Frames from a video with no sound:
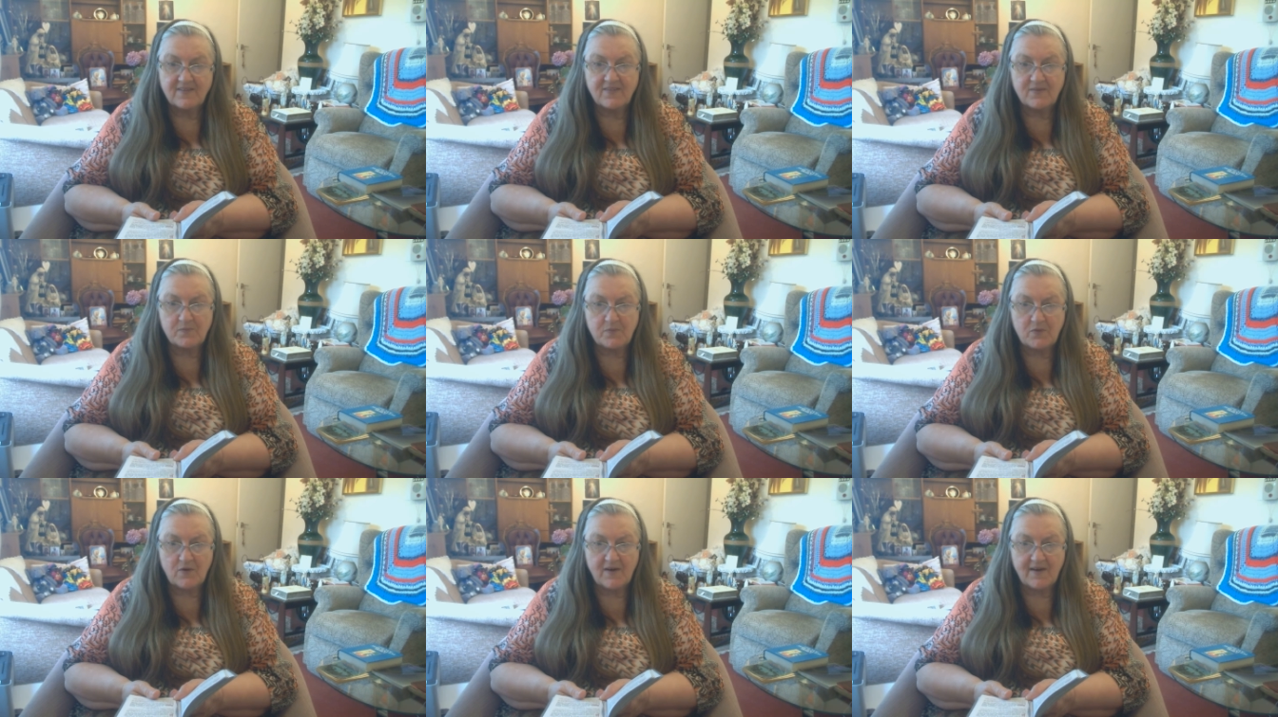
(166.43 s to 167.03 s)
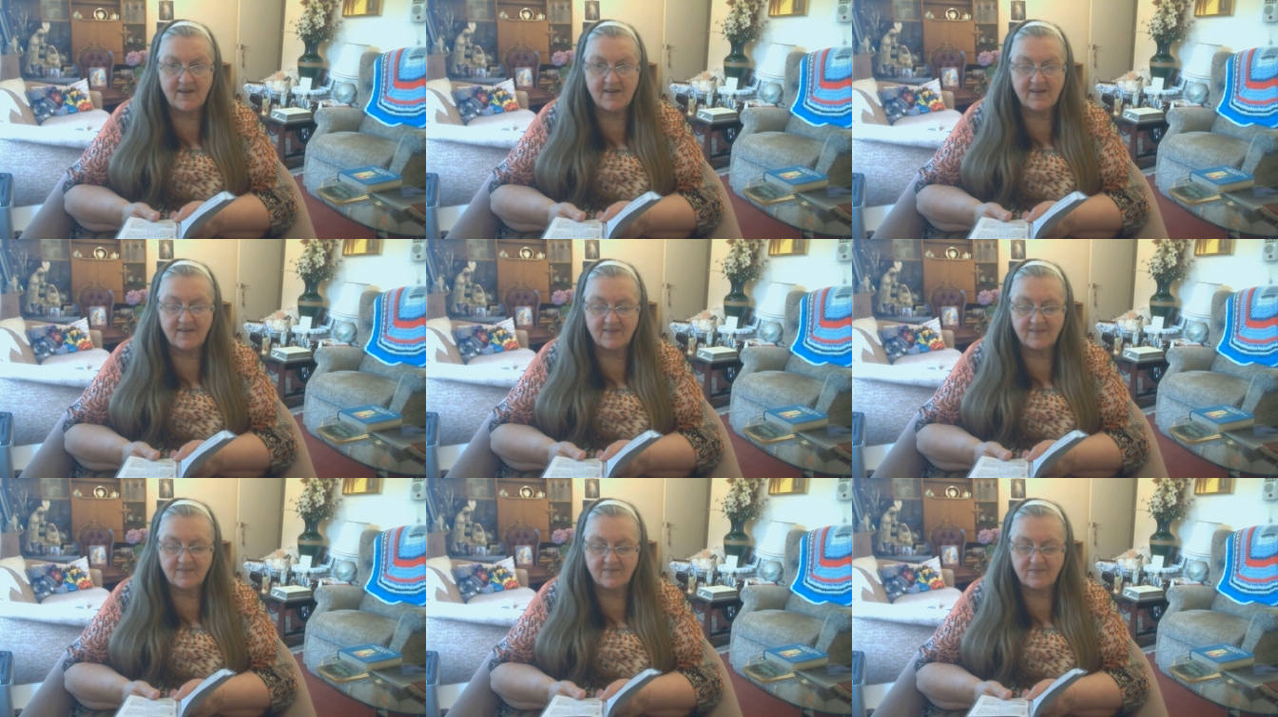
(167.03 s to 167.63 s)
The prayer,
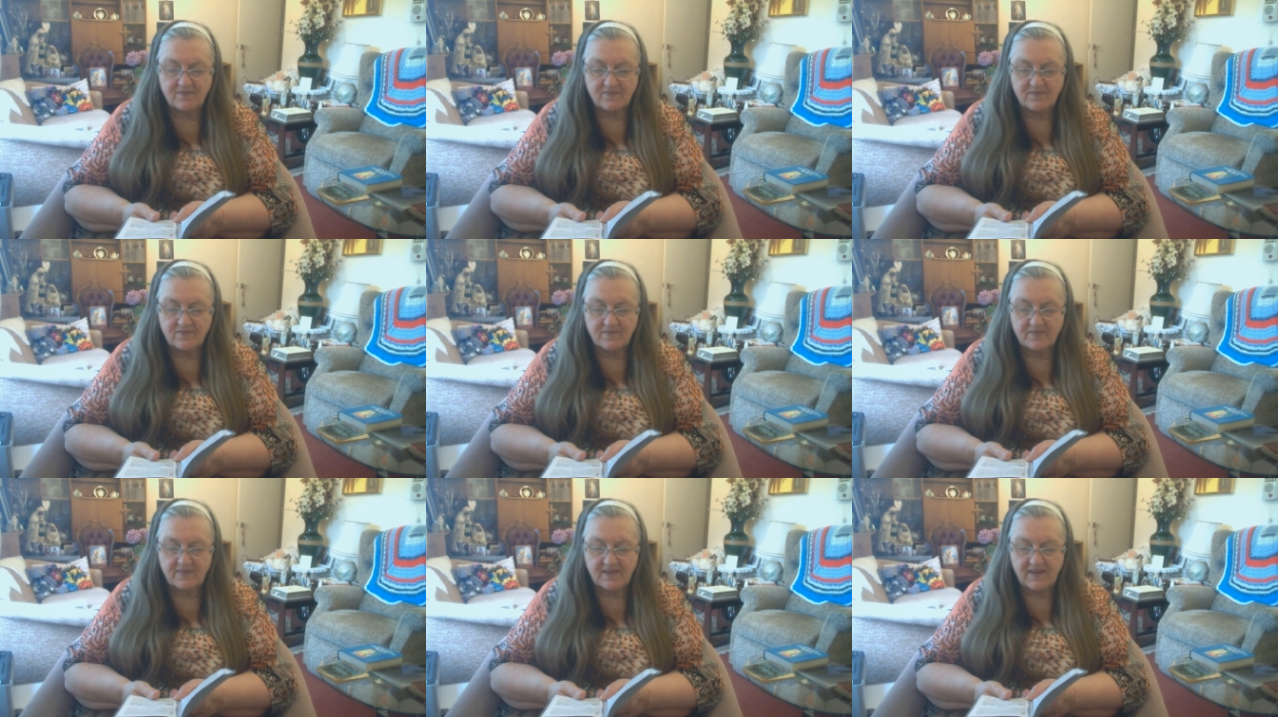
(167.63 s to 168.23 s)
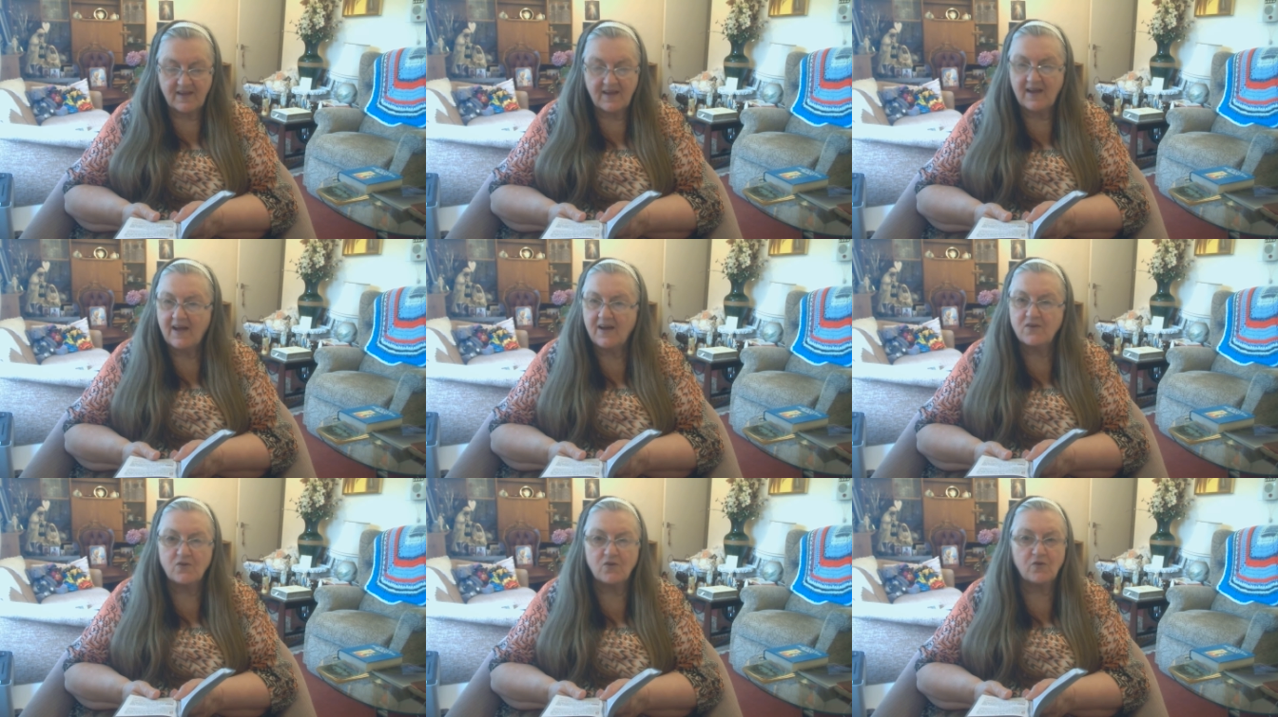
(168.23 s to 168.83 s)

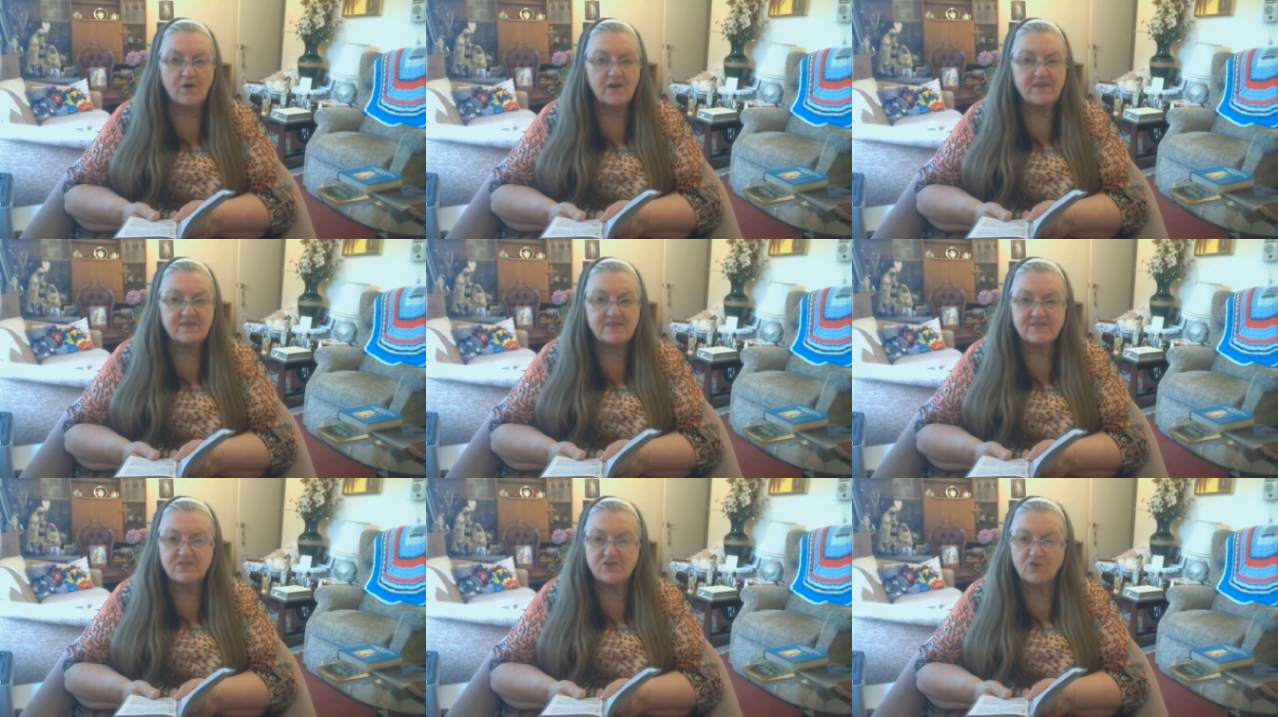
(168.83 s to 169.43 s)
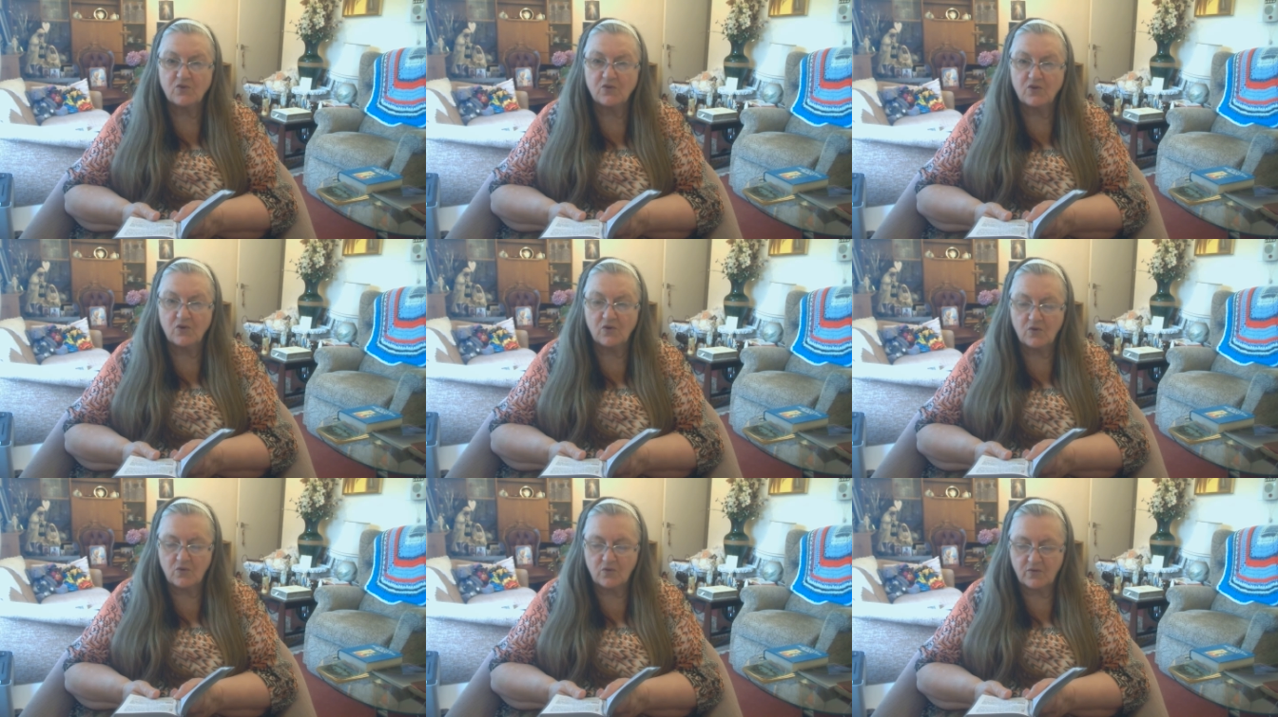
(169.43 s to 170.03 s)
How great is your
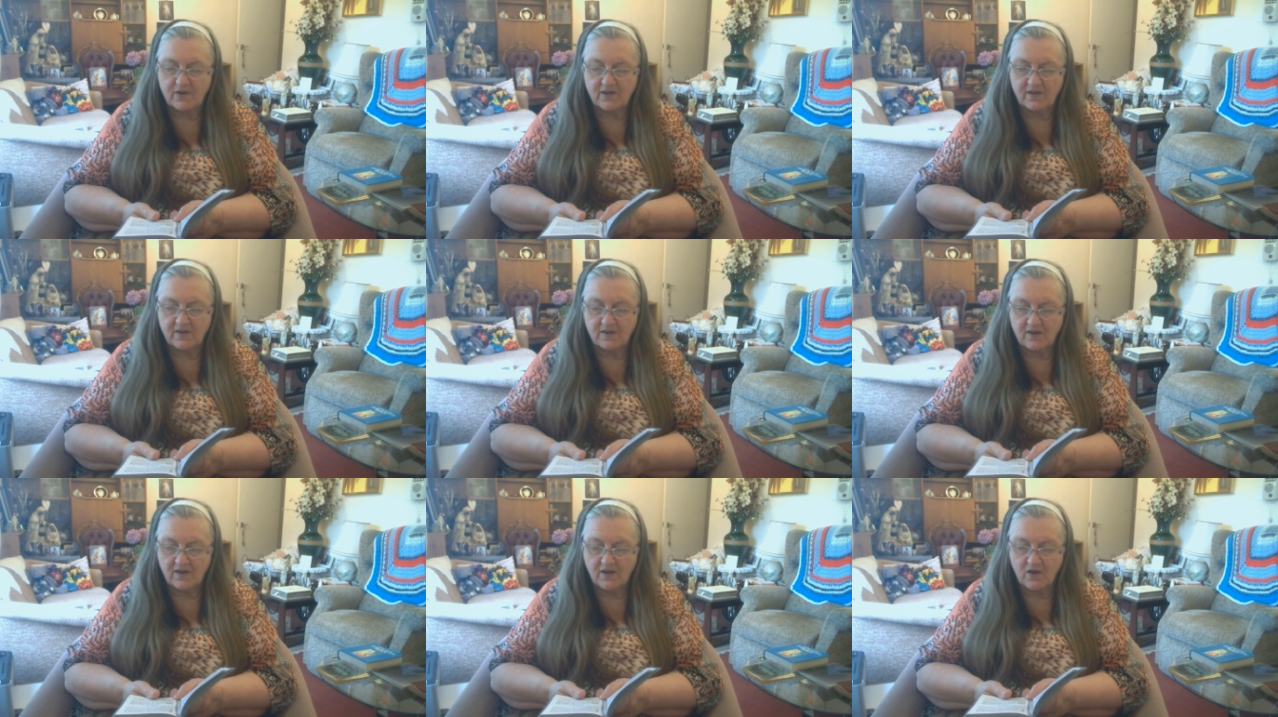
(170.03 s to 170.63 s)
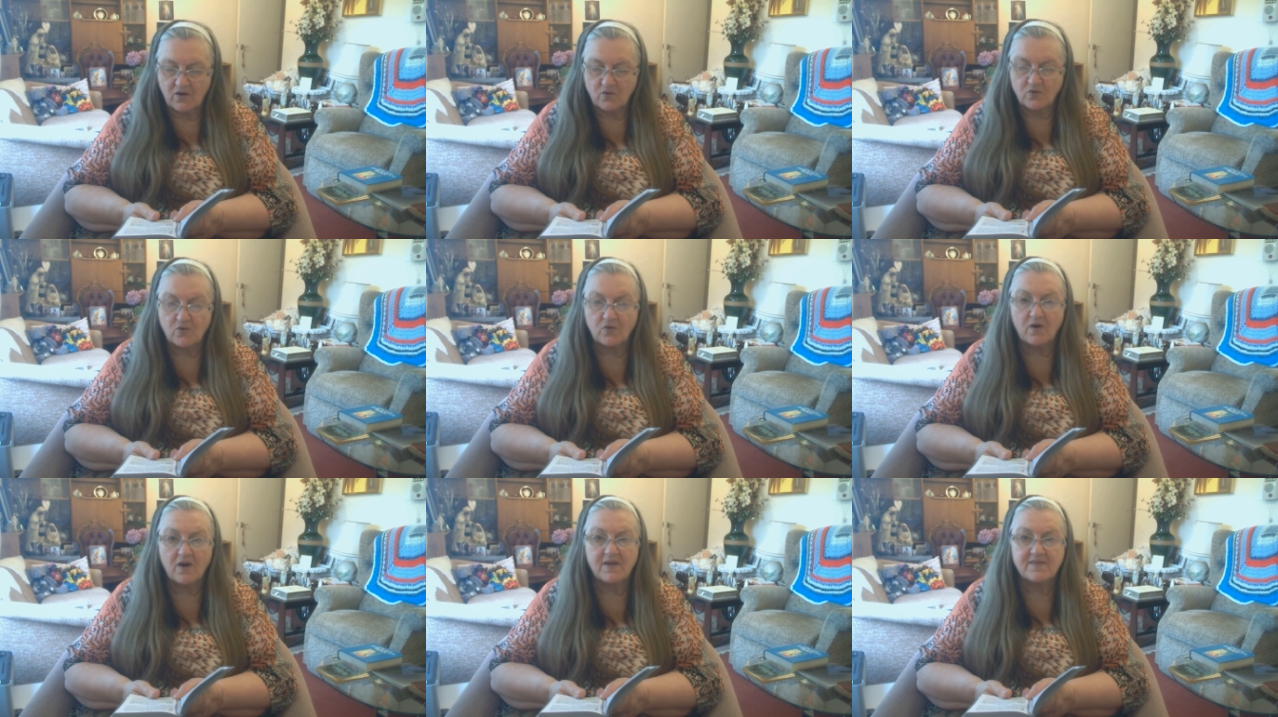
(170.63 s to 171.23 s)
glory, O
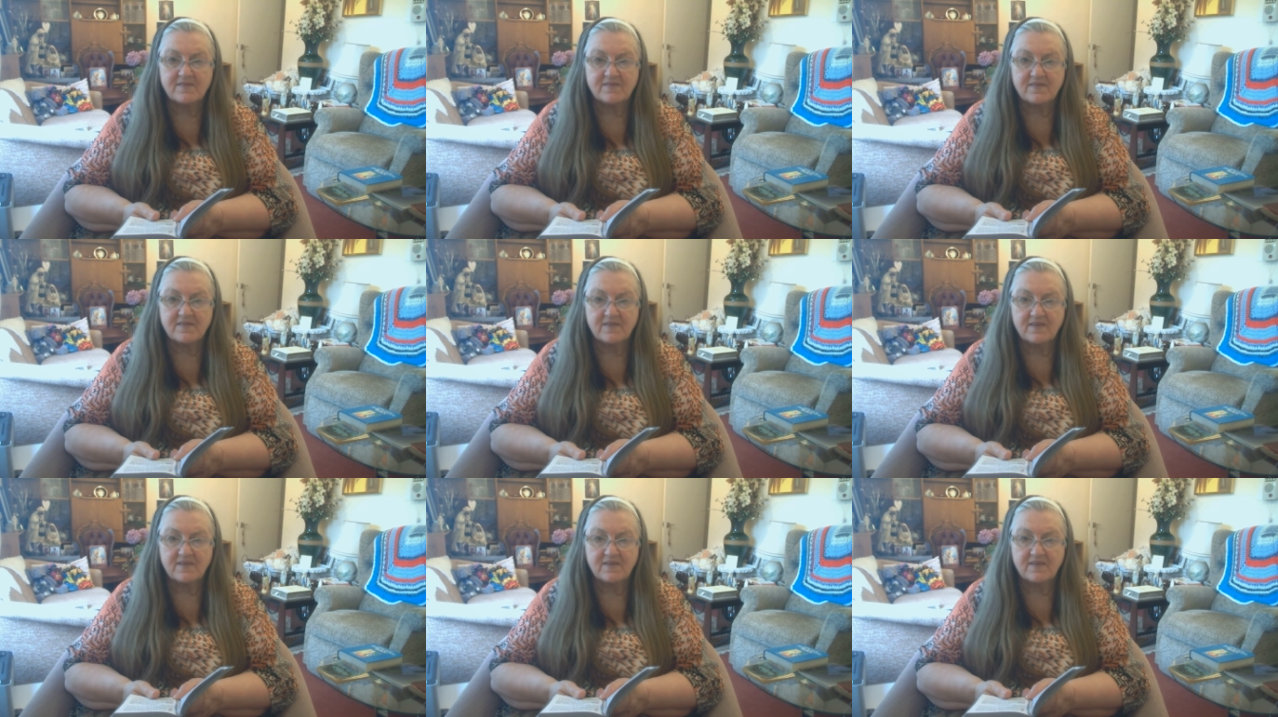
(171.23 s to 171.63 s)
Christ,